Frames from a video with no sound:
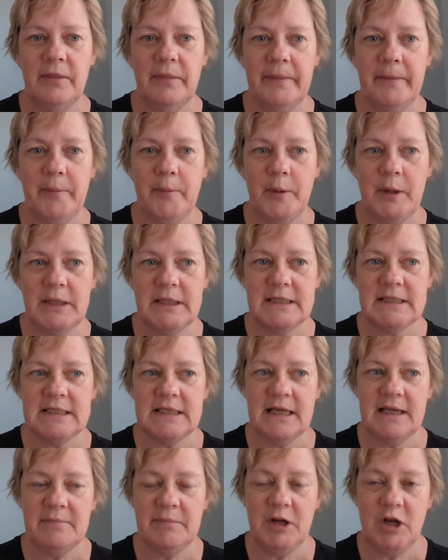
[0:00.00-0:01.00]
the ones
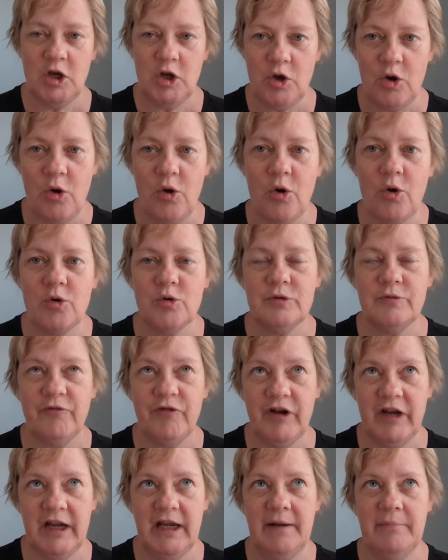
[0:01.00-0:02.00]
that had been called
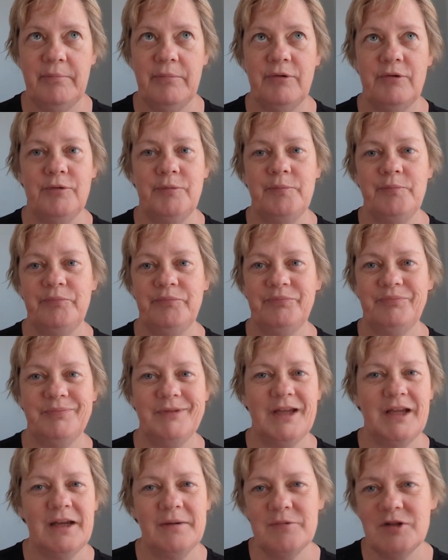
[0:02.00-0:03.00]
for April,
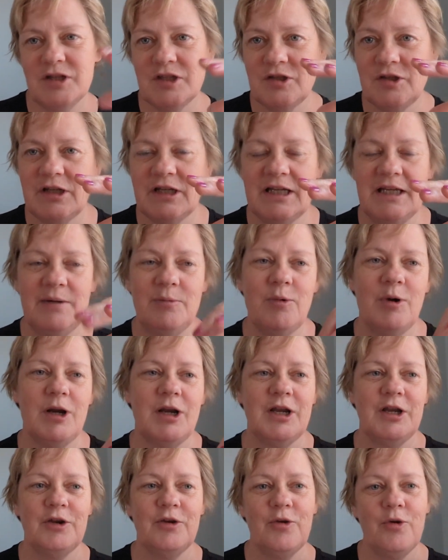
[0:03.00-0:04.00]
and I'm just going to keep
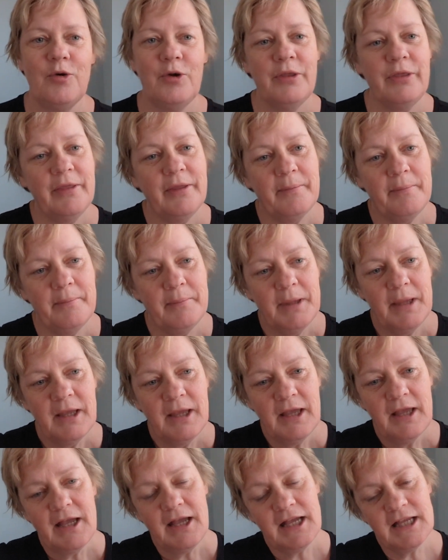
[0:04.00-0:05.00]
working on them
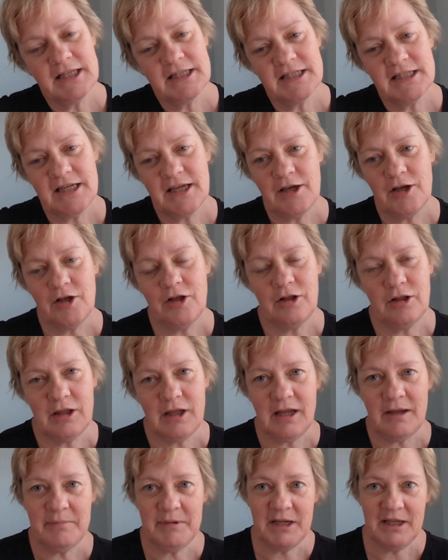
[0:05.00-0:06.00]
until
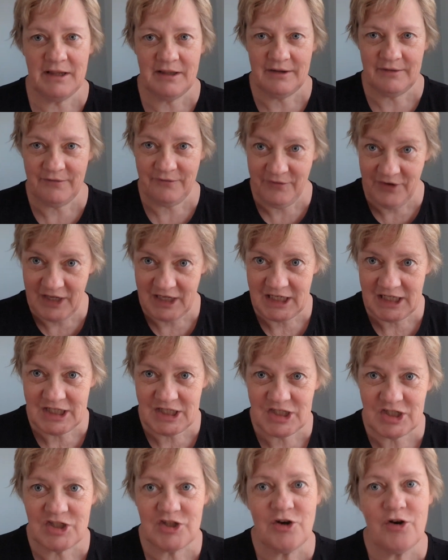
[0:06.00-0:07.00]
I'm either
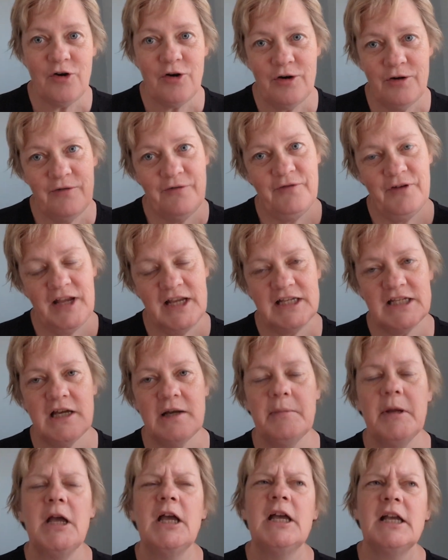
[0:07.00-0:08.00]
finished or fed
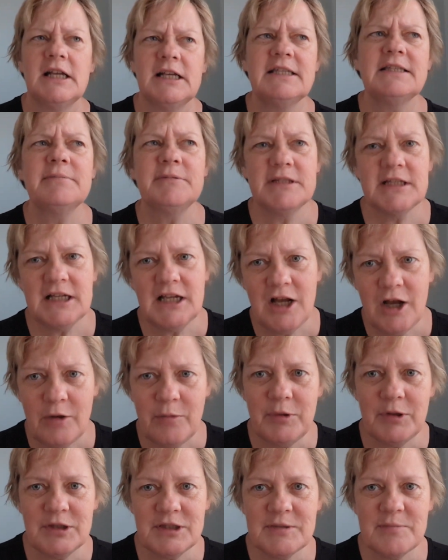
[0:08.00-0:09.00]
up, because there was a
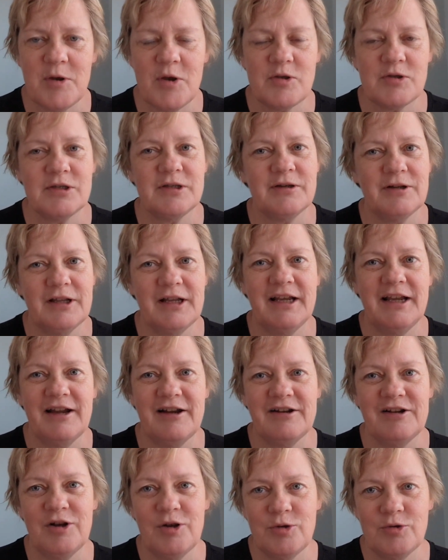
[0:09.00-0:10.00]
couple of smalls that
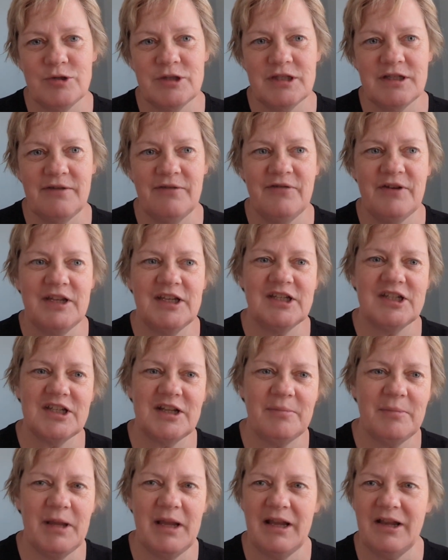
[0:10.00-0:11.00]
are close to finish,
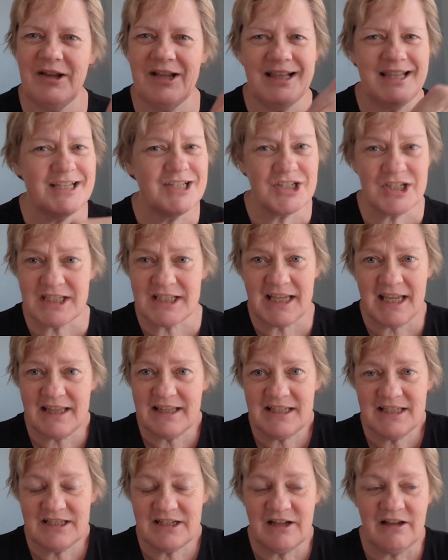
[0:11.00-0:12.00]
and I'm like, okay, let's just get
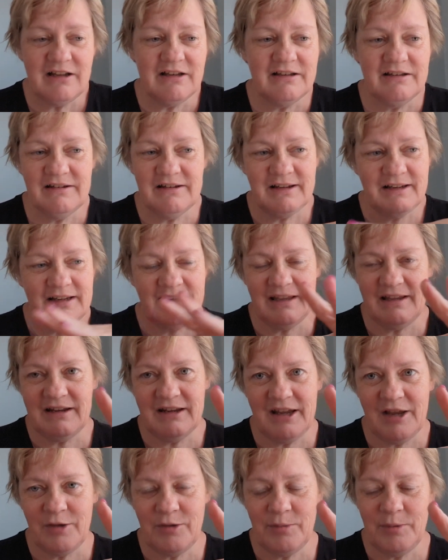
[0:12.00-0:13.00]
these done and get
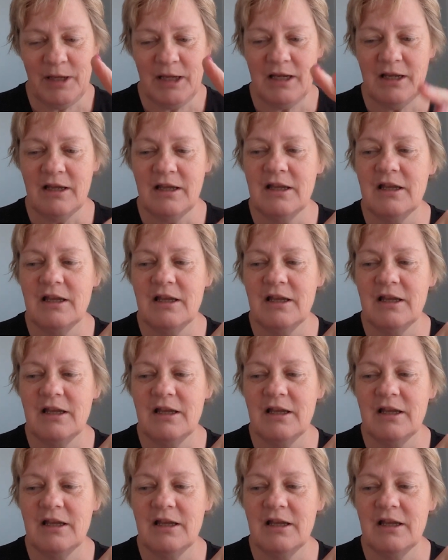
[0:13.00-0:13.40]
it out of the way.